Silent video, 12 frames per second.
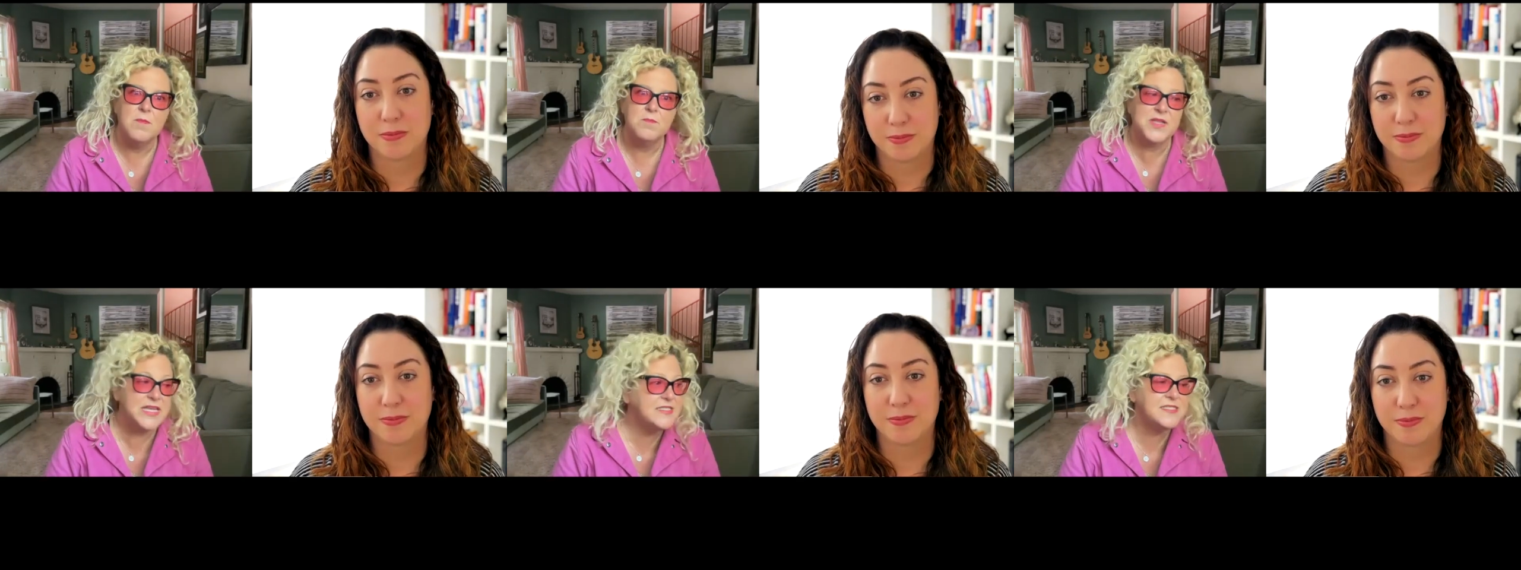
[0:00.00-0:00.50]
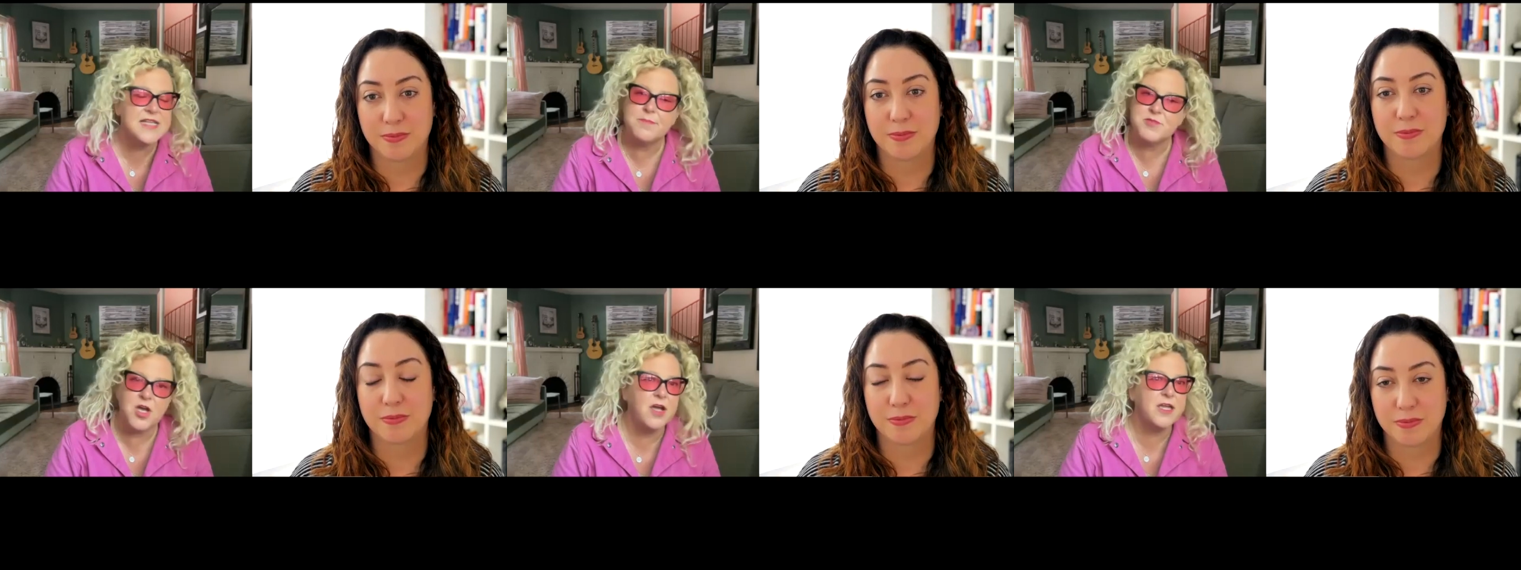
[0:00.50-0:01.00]
Speaker 1: Please stop
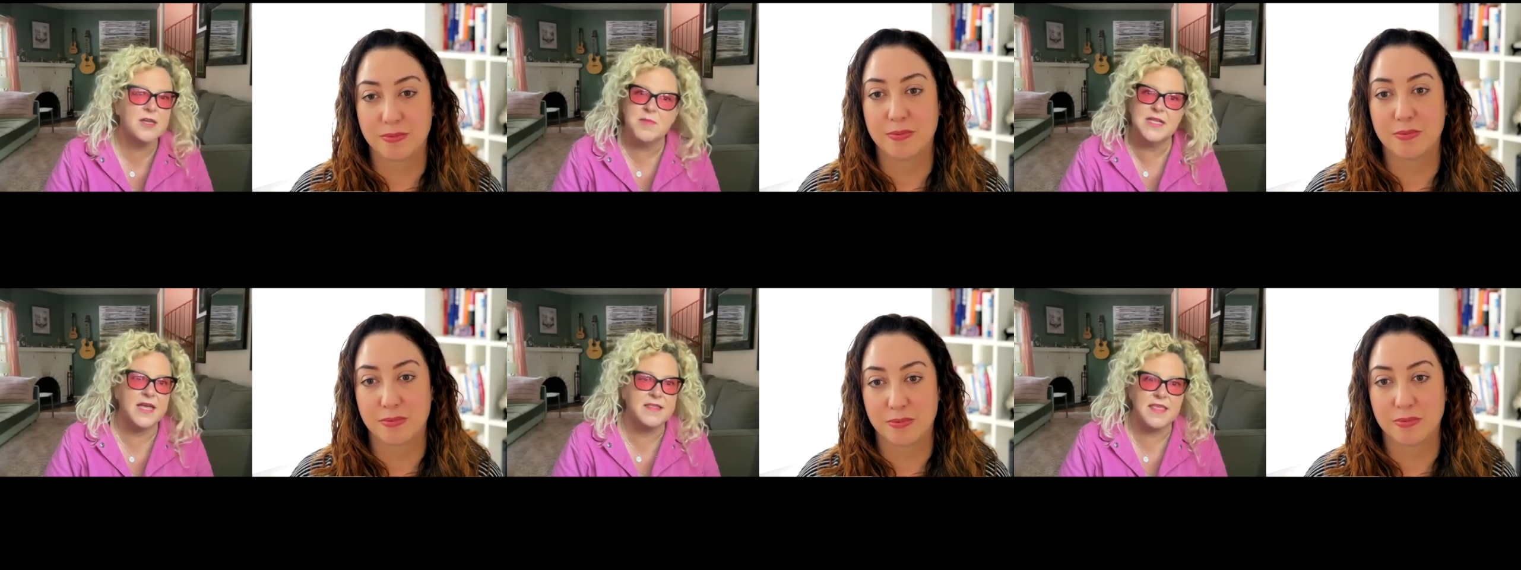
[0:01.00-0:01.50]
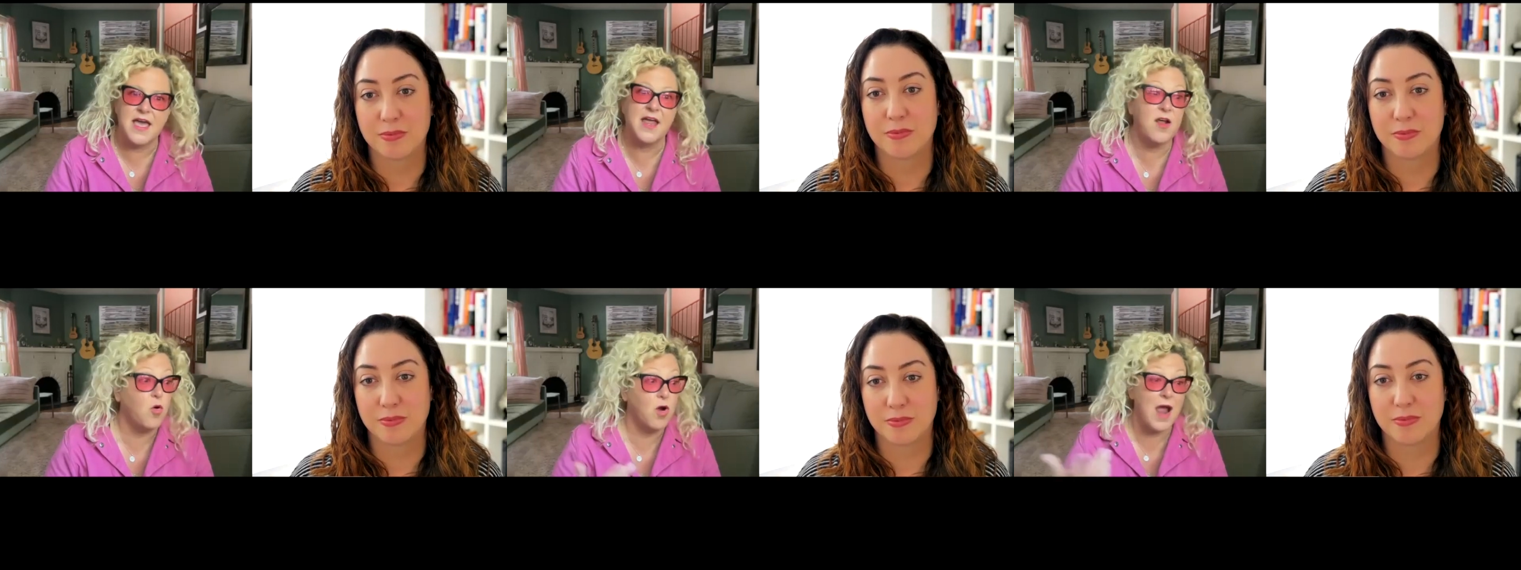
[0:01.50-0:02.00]
talking to me like that,
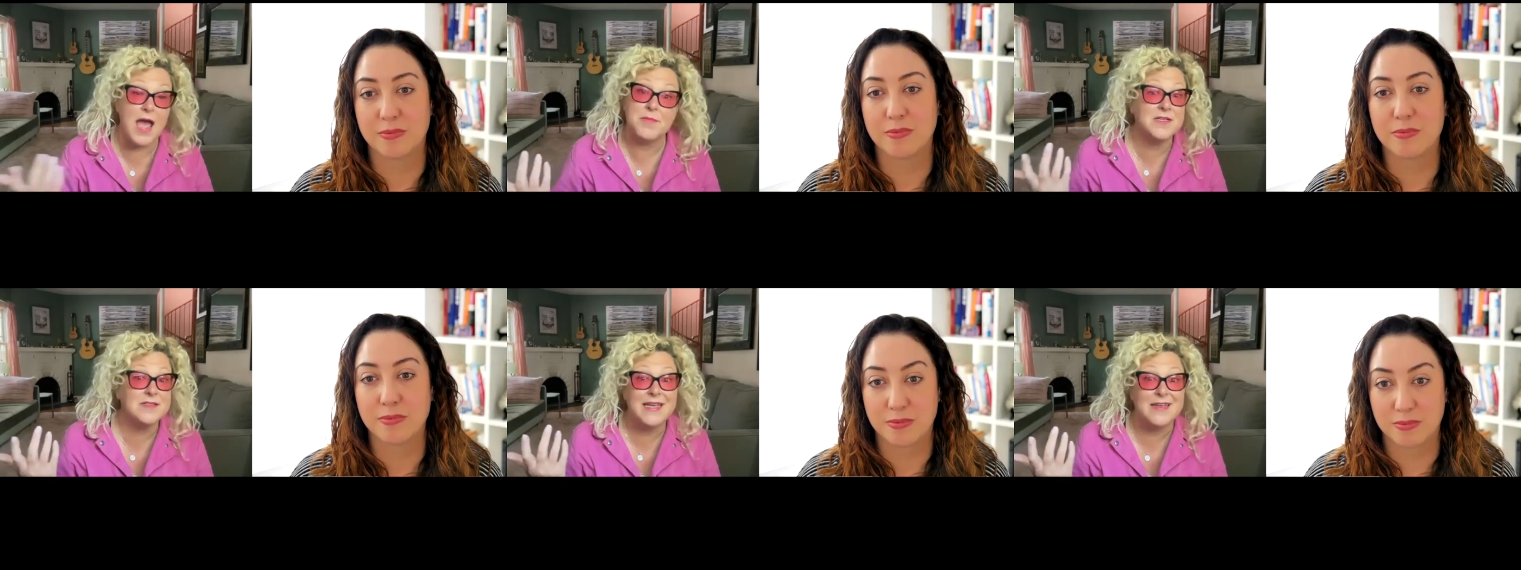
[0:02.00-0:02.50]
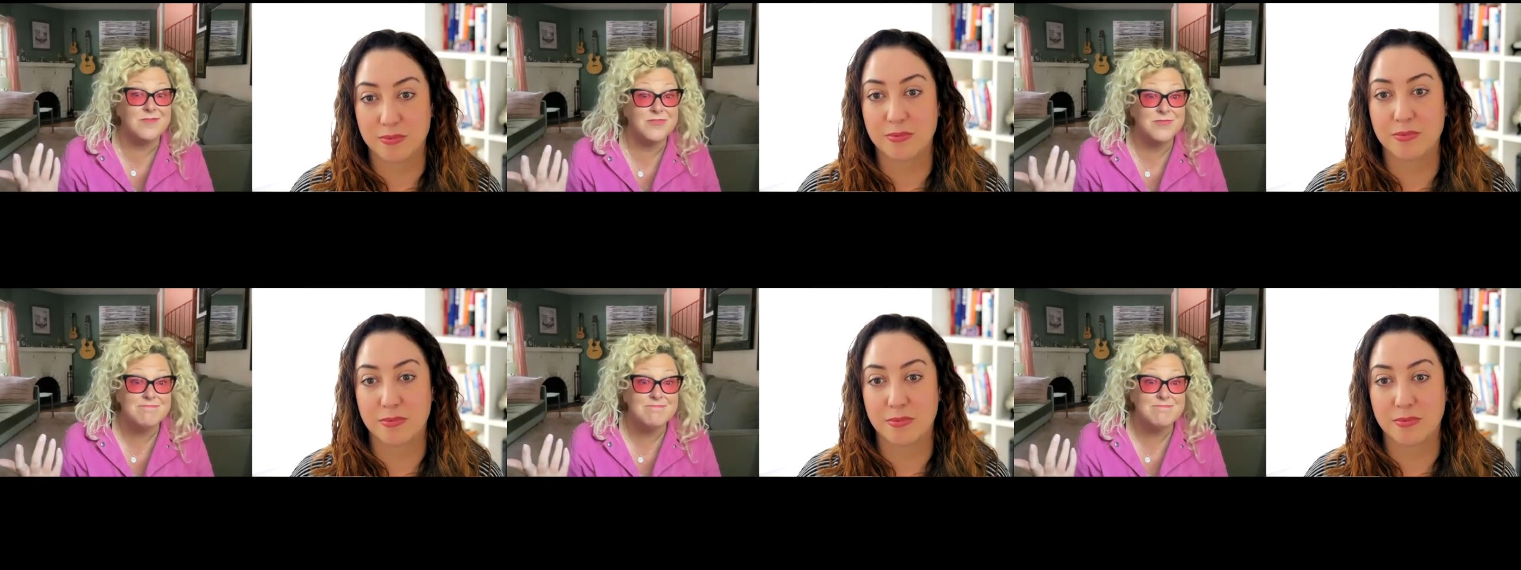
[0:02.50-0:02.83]
or I'm gonna leave.